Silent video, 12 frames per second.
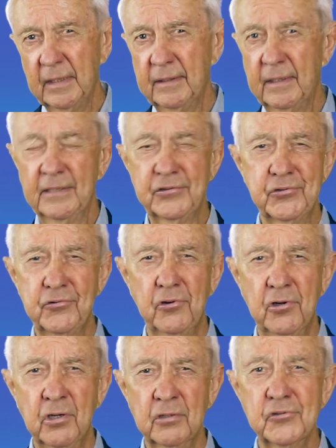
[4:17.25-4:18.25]
that
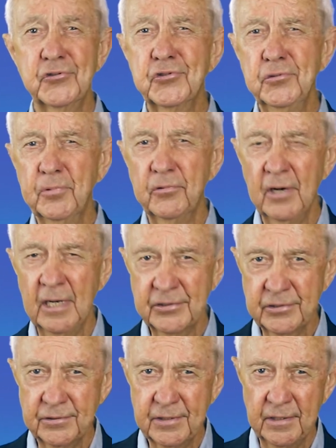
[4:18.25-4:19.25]
strong
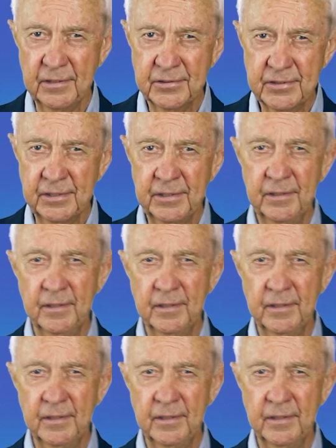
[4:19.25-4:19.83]
super-rational tendency